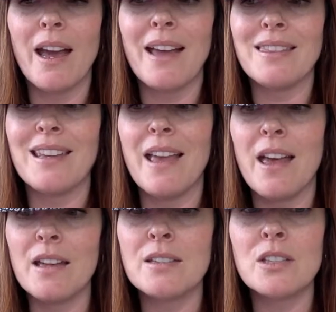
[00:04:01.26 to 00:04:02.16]
at the
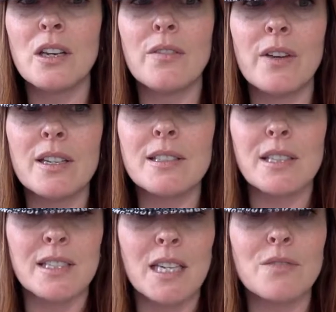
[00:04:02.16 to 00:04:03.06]
end of a
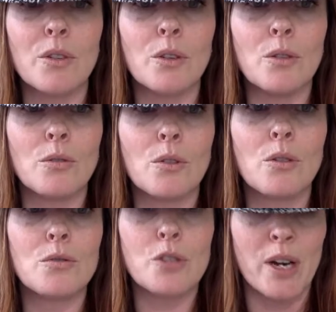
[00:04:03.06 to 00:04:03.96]
successful
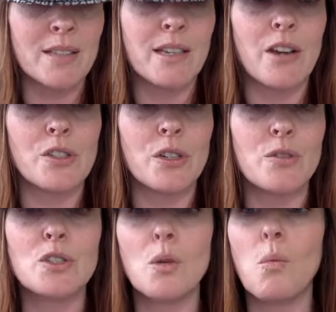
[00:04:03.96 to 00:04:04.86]
transaction.
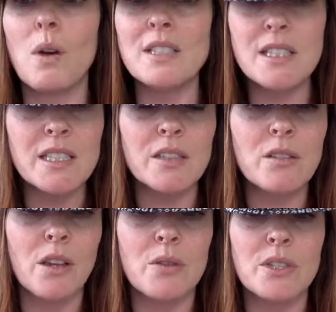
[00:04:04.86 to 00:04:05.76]
So once the deal
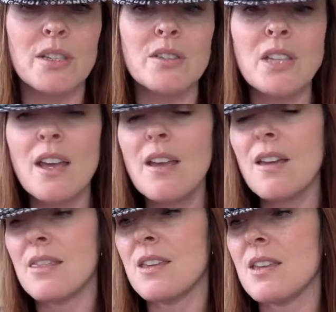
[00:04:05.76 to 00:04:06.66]
closes,
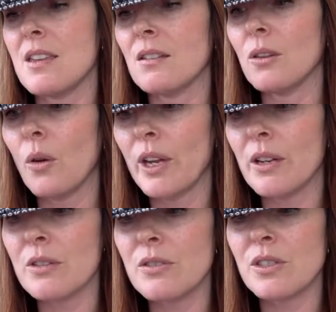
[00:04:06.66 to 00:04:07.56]
the
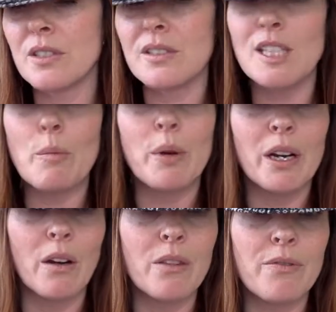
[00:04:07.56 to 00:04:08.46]
lawyers separate
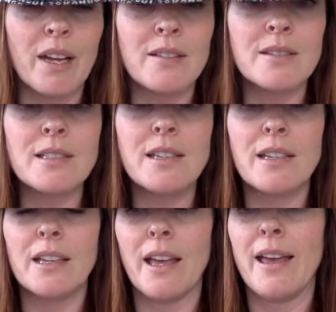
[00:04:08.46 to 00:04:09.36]
all the funds
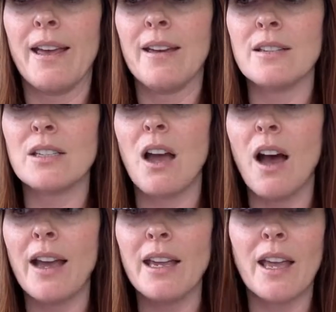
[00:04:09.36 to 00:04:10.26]
and
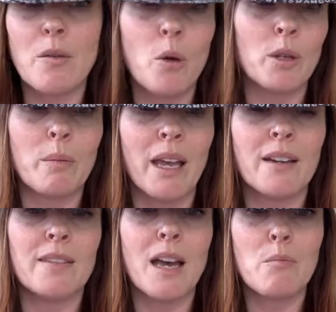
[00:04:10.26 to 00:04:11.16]
I am only paid
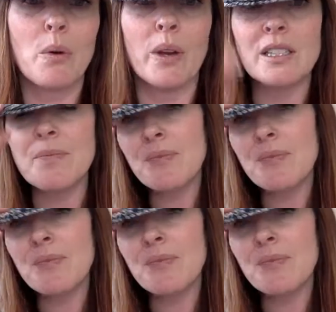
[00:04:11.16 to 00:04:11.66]
at that point.